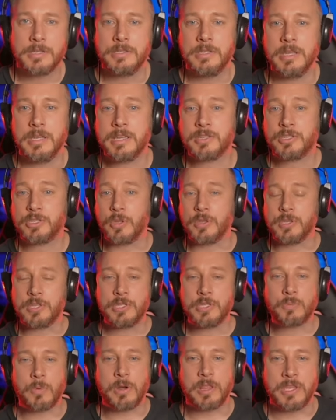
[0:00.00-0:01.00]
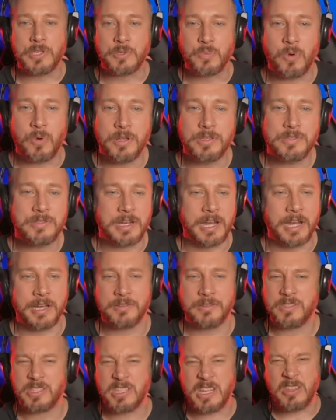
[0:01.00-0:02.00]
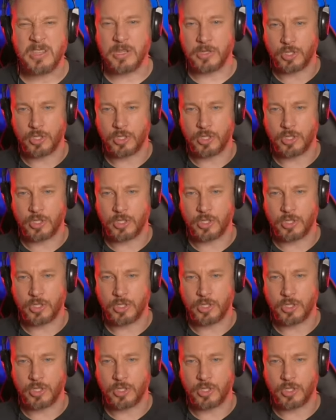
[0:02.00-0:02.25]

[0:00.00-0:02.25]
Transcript: Yeah, so this is one of these ones that I'd seen the